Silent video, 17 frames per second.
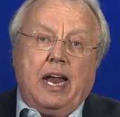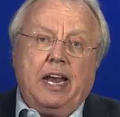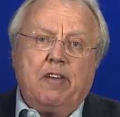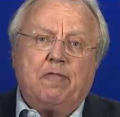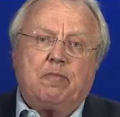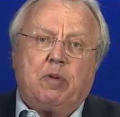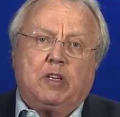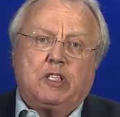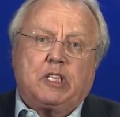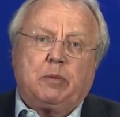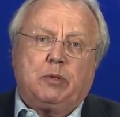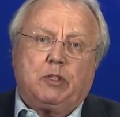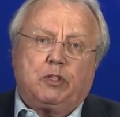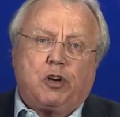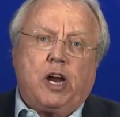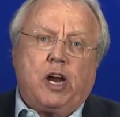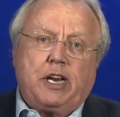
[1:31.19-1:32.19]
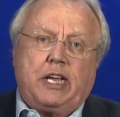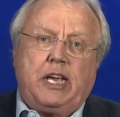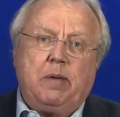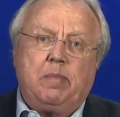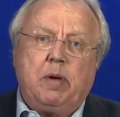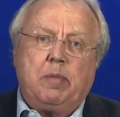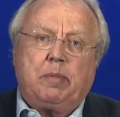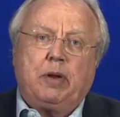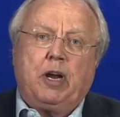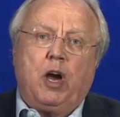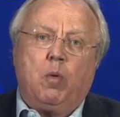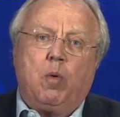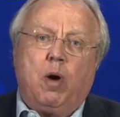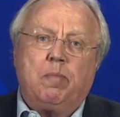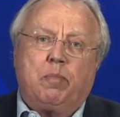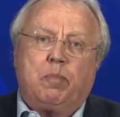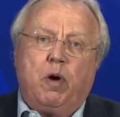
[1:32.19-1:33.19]
and if possible, try to keep it
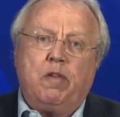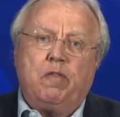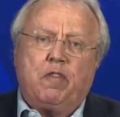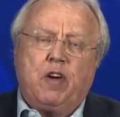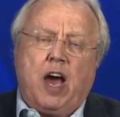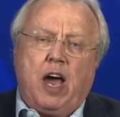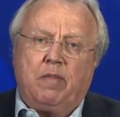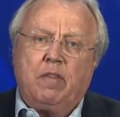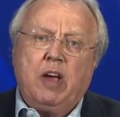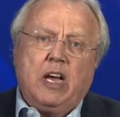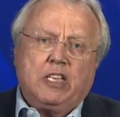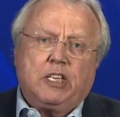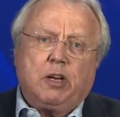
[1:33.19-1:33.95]
below one point five.